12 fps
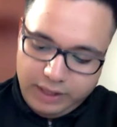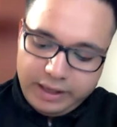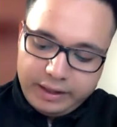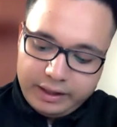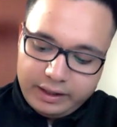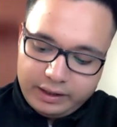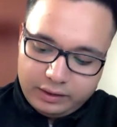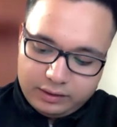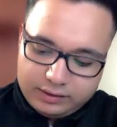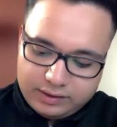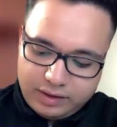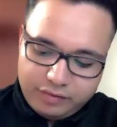And again, it
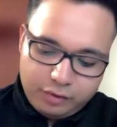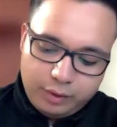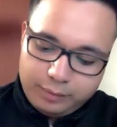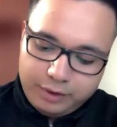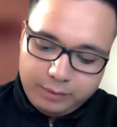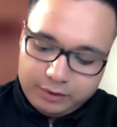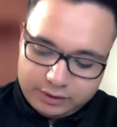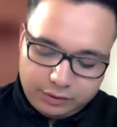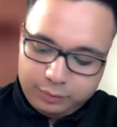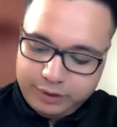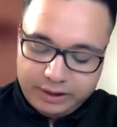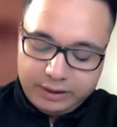doesn't have to be a PMOS,
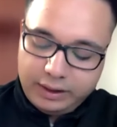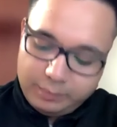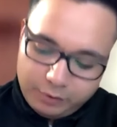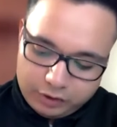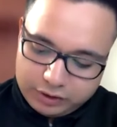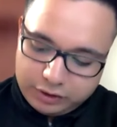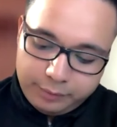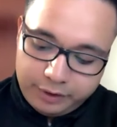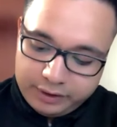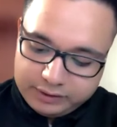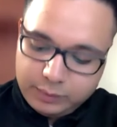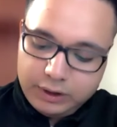it could be an NMOS current
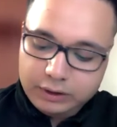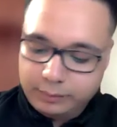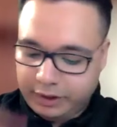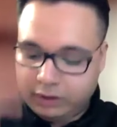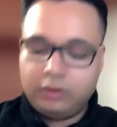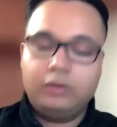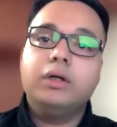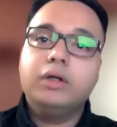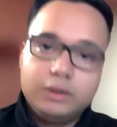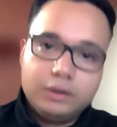mirror as well, depending on